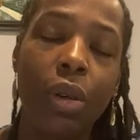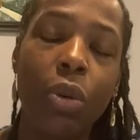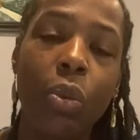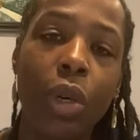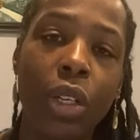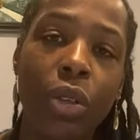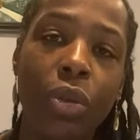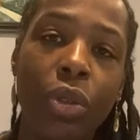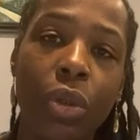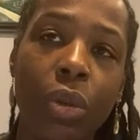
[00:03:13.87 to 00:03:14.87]
What do you
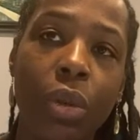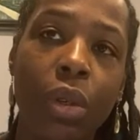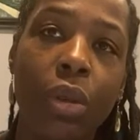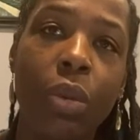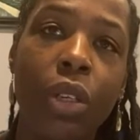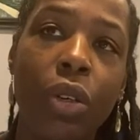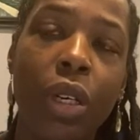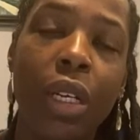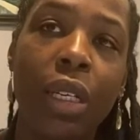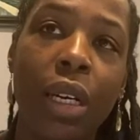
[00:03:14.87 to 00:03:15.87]
do when you're
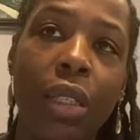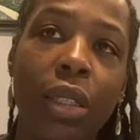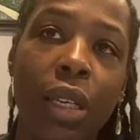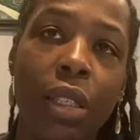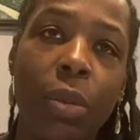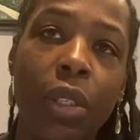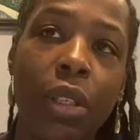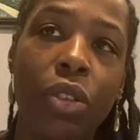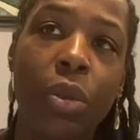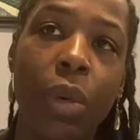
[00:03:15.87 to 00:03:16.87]
in a desperate
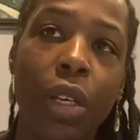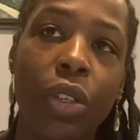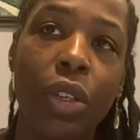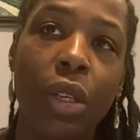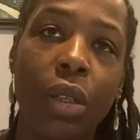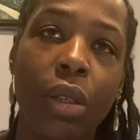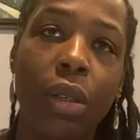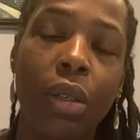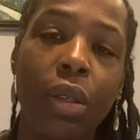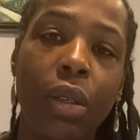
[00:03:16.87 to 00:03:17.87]
situation
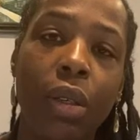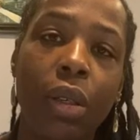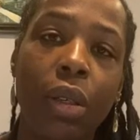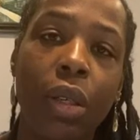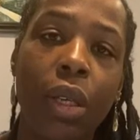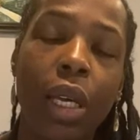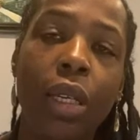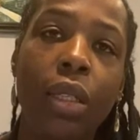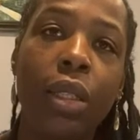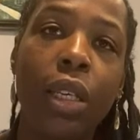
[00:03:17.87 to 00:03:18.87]
and
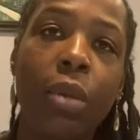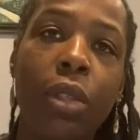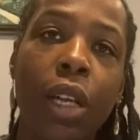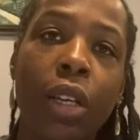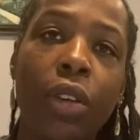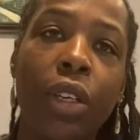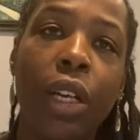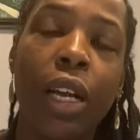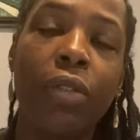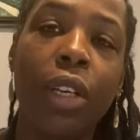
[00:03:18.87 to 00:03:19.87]
it seems like you're going to
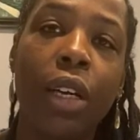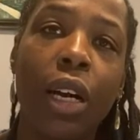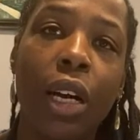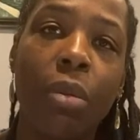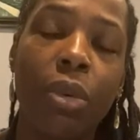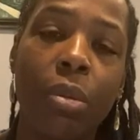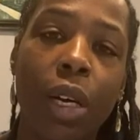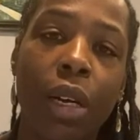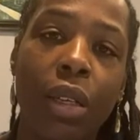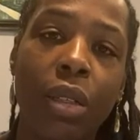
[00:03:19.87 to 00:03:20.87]
have to
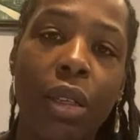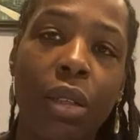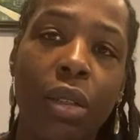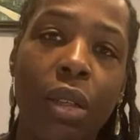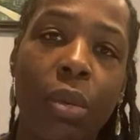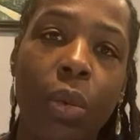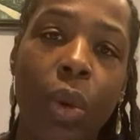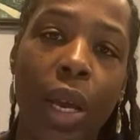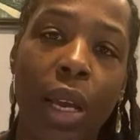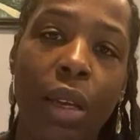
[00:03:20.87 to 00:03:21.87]
compromise in some
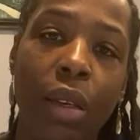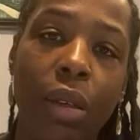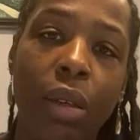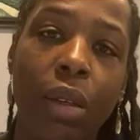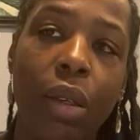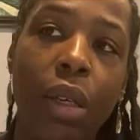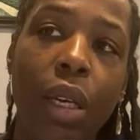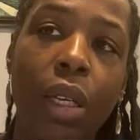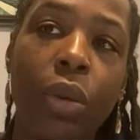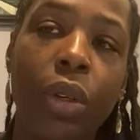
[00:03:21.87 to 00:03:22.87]
way
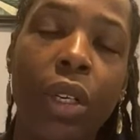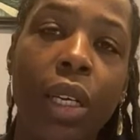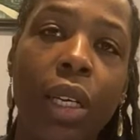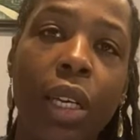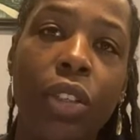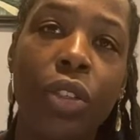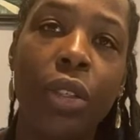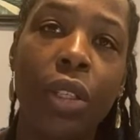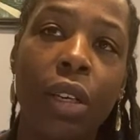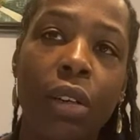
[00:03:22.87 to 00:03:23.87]
in order to get
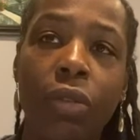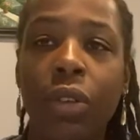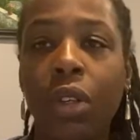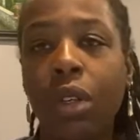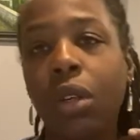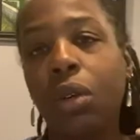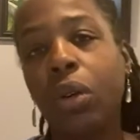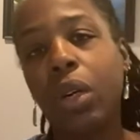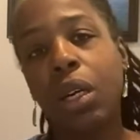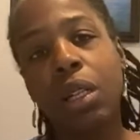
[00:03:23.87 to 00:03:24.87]
yourself
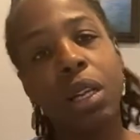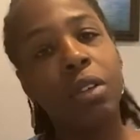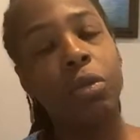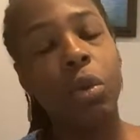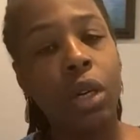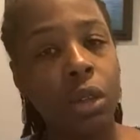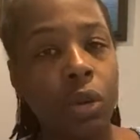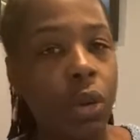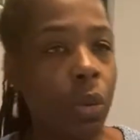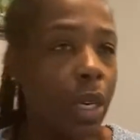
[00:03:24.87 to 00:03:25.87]
or a loved one
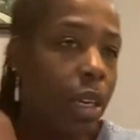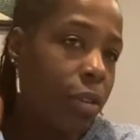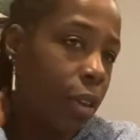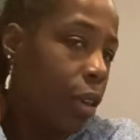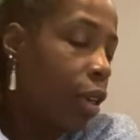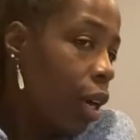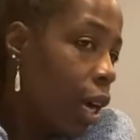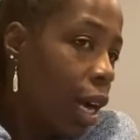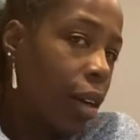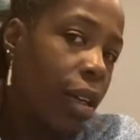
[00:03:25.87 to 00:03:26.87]
or whatever
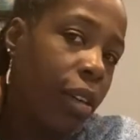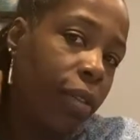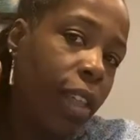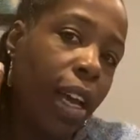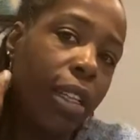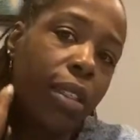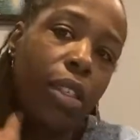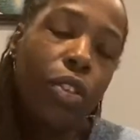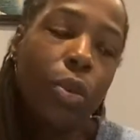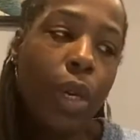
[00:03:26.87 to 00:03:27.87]
out of that
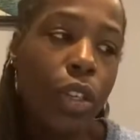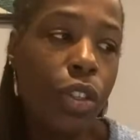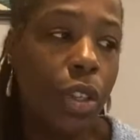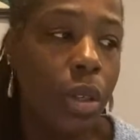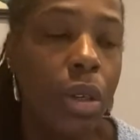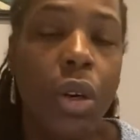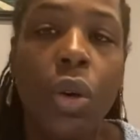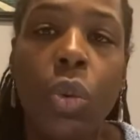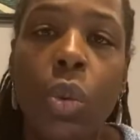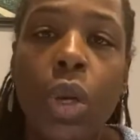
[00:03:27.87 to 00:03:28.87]
situation?
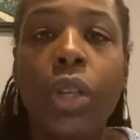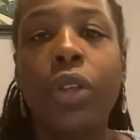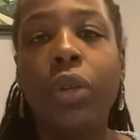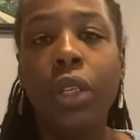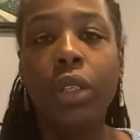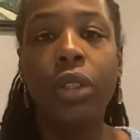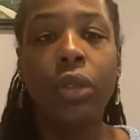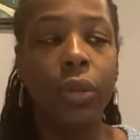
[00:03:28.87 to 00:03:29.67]
What are you going to do?